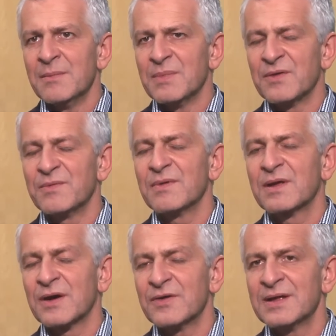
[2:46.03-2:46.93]
But
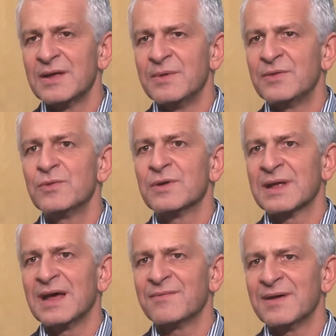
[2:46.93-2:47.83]
currently, we do not
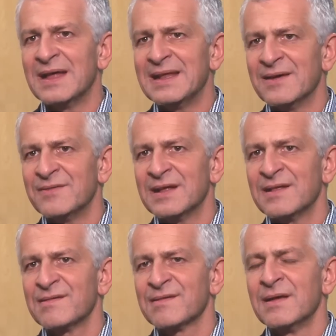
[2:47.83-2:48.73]
have any
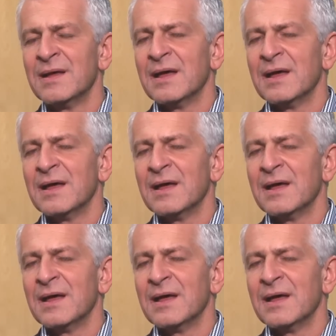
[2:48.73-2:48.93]
evidence